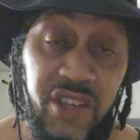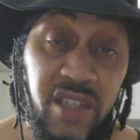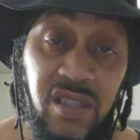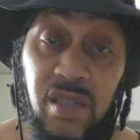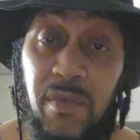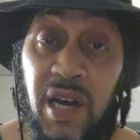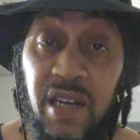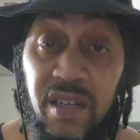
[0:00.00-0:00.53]
think
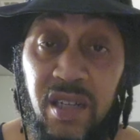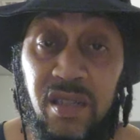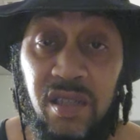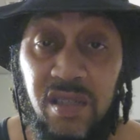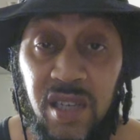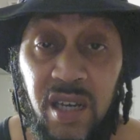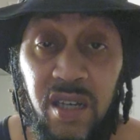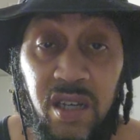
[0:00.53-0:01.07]
somebody needs
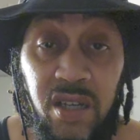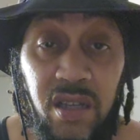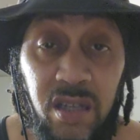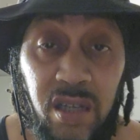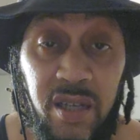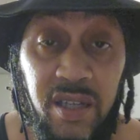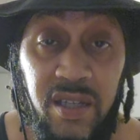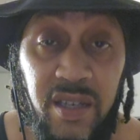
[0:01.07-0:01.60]
to take another
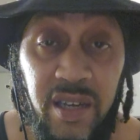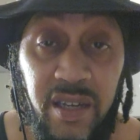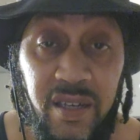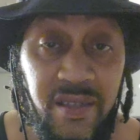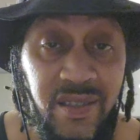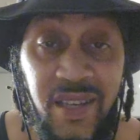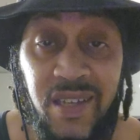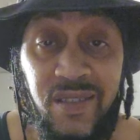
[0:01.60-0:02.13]
look at that,
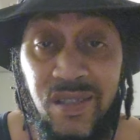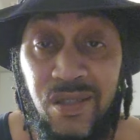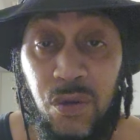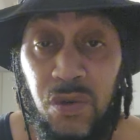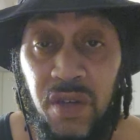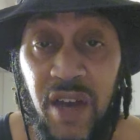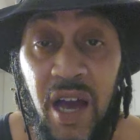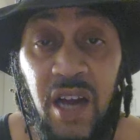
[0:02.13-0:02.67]
because that just
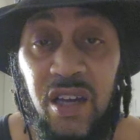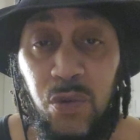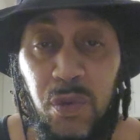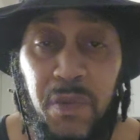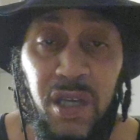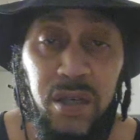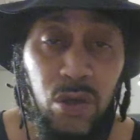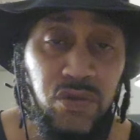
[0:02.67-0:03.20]
don't even, how can
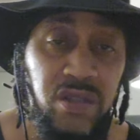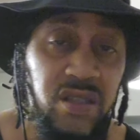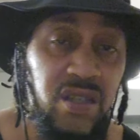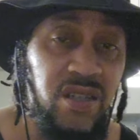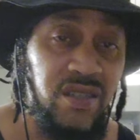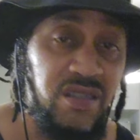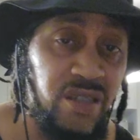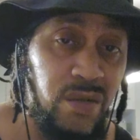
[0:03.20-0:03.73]
we be closer
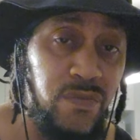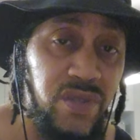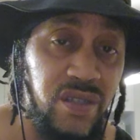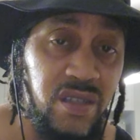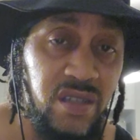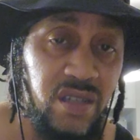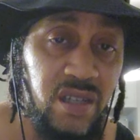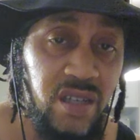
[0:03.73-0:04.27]
to the
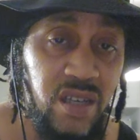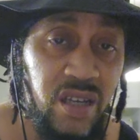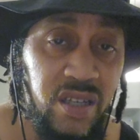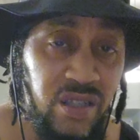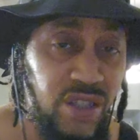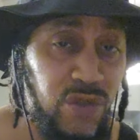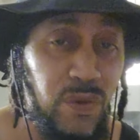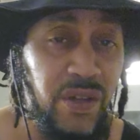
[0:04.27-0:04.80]
chimps
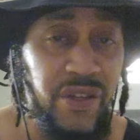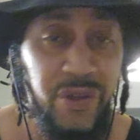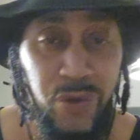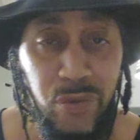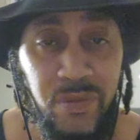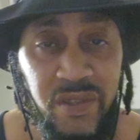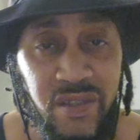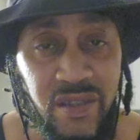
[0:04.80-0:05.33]
than to other
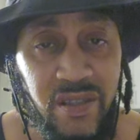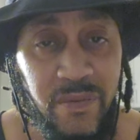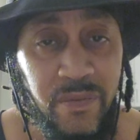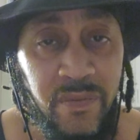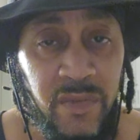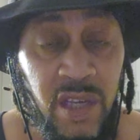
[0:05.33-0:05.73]
humans?